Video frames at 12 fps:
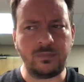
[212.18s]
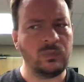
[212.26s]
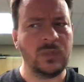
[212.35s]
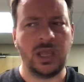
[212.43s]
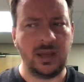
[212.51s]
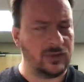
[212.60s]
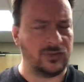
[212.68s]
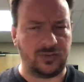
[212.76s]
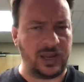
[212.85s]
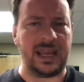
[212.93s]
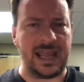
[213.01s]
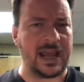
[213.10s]
it doesn't
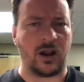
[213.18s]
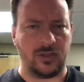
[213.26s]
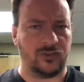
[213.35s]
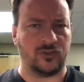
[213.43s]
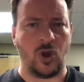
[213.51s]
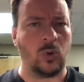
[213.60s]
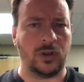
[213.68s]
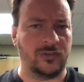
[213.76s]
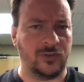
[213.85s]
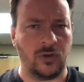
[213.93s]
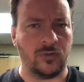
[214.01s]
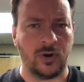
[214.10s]
say he had all this gold and
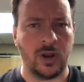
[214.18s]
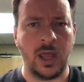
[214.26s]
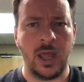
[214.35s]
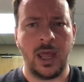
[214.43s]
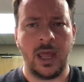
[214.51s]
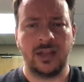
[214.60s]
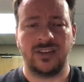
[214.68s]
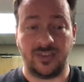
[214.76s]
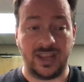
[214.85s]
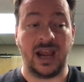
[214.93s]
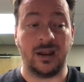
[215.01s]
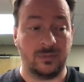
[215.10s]
silver. It says
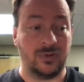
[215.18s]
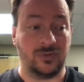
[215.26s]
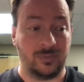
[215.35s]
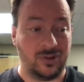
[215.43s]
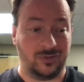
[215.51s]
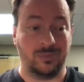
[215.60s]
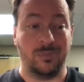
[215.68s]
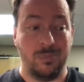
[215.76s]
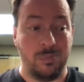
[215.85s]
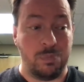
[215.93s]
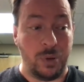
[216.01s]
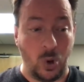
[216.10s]
he had this
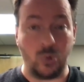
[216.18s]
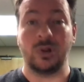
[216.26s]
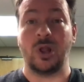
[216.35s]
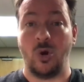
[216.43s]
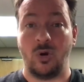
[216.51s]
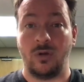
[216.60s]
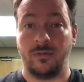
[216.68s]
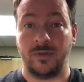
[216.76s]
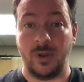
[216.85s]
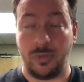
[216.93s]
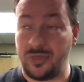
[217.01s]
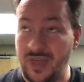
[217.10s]
boatload of
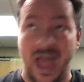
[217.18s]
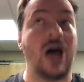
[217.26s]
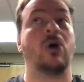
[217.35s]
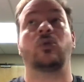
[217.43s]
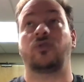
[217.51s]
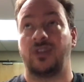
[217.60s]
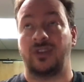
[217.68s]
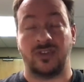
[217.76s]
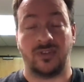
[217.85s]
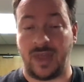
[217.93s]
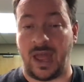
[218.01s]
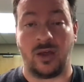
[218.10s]
thousands
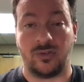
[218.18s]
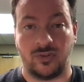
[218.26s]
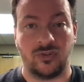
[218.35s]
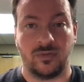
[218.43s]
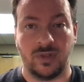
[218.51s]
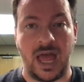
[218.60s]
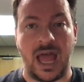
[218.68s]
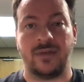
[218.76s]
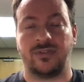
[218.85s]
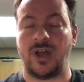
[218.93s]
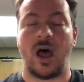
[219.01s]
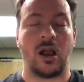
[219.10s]
and thousands of
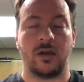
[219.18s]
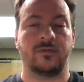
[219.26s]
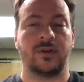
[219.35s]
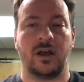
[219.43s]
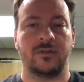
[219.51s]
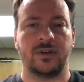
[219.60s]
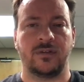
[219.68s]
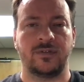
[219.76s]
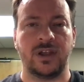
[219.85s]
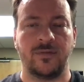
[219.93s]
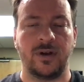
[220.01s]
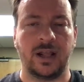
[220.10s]
livestock of
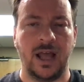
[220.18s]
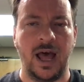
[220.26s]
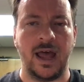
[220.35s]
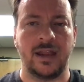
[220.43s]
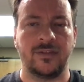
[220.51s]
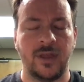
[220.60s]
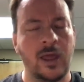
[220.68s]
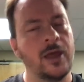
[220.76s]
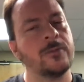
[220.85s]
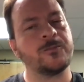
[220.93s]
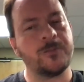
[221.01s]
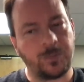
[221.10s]
different kinds.
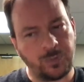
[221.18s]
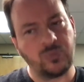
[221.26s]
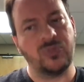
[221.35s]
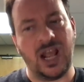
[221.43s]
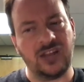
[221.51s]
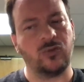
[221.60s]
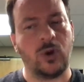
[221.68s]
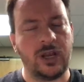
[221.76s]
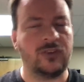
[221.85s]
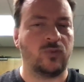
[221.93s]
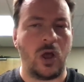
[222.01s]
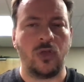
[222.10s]
That's where
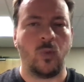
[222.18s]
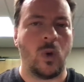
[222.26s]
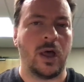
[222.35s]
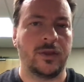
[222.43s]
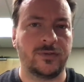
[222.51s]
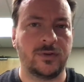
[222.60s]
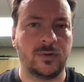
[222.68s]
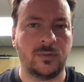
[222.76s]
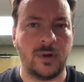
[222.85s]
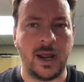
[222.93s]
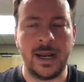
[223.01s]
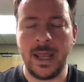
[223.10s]
his wealth was,
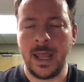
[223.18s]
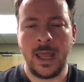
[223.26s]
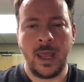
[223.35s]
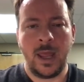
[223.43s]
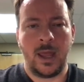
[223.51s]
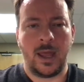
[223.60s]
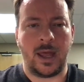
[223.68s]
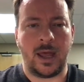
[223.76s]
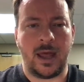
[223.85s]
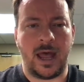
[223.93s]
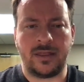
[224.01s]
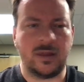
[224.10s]
right?
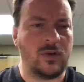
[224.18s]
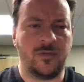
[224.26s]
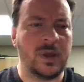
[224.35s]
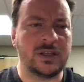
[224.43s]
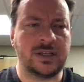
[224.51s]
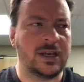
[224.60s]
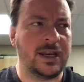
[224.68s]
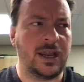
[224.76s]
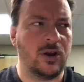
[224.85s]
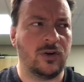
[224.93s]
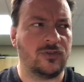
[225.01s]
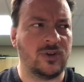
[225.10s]
I think we've mentioned in
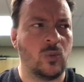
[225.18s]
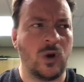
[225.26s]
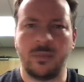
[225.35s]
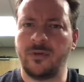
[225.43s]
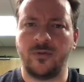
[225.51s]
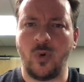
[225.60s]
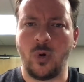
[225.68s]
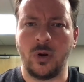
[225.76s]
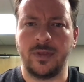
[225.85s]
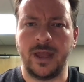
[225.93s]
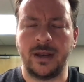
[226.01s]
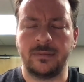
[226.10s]
here somewhere before
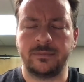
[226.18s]
that